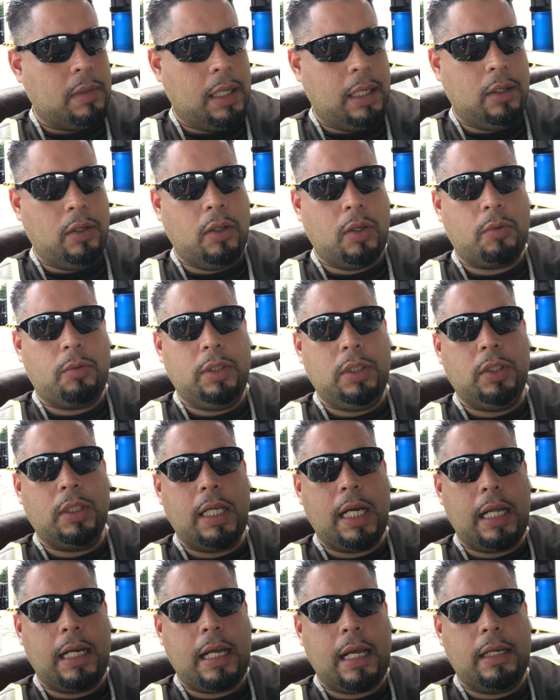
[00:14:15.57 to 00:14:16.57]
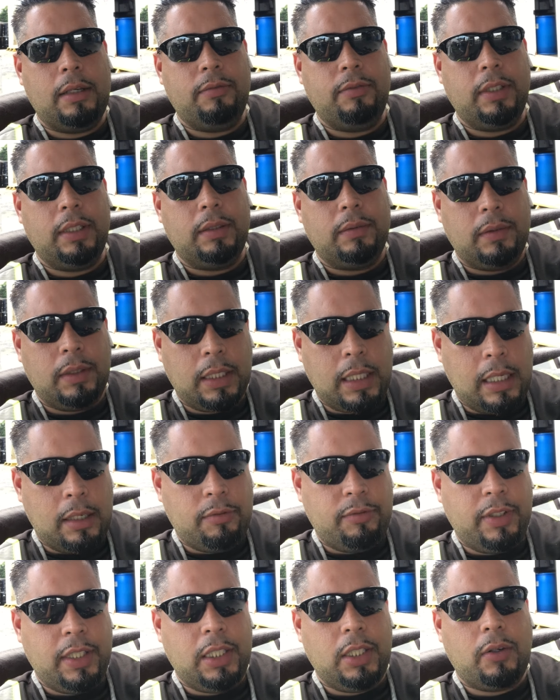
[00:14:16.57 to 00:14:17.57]
And look what you got out of it. You got
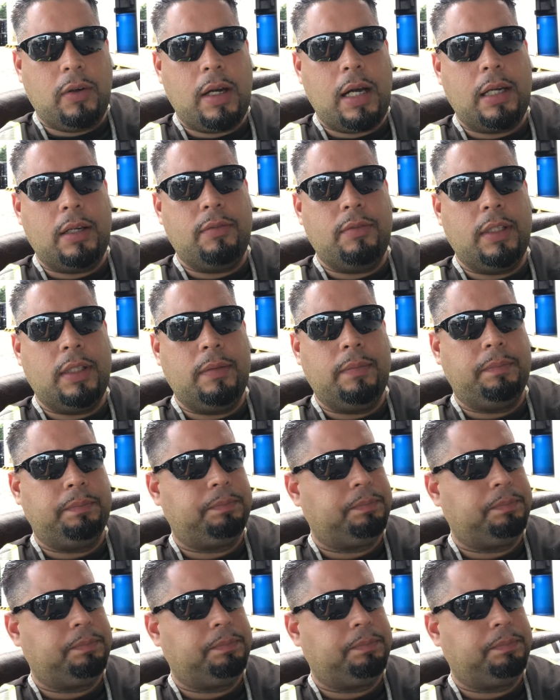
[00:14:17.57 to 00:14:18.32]
a video out of it.